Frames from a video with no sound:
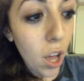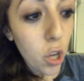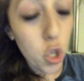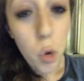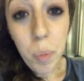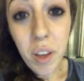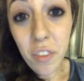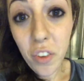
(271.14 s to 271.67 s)

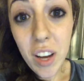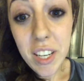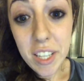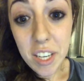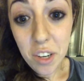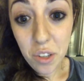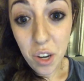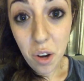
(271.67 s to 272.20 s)
don't be afraid to
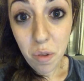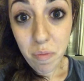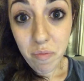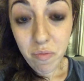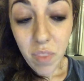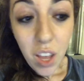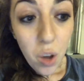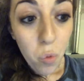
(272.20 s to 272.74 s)
hear no.
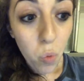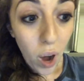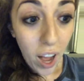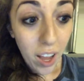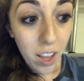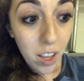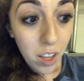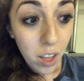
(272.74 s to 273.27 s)

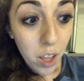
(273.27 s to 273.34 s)
Why?